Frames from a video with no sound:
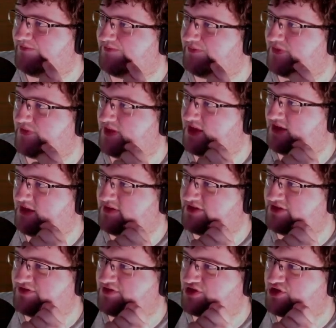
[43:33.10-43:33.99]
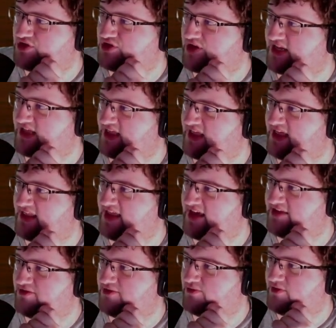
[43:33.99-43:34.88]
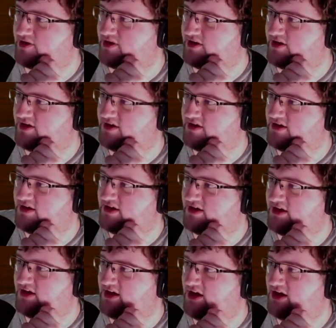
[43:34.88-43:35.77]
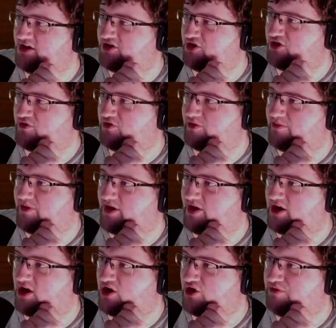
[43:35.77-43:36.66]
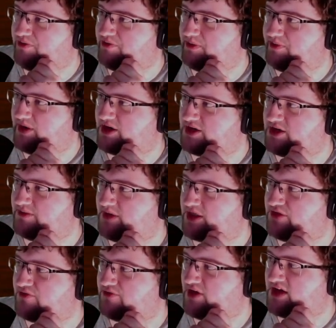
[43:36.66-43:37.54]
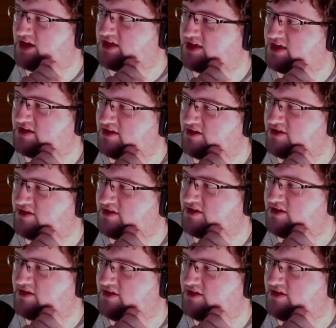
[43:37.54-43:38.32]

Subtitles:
Not much for trading that last one. Are you prepared to make the right deals?